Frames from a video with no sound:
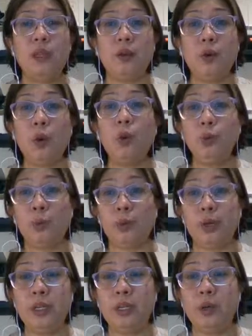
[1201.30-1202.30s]
code
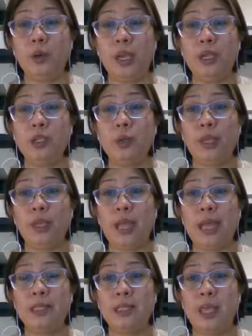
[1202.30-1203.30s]
word. Okay, so it
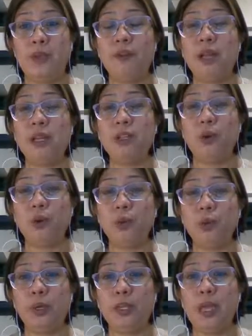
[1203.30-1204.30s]
has a valid code
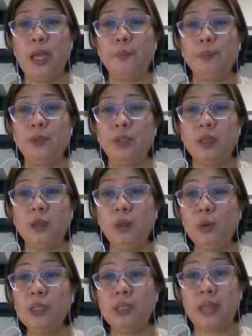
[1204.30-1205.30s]
word that
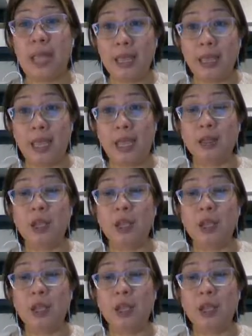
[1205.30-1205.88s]
looks like it.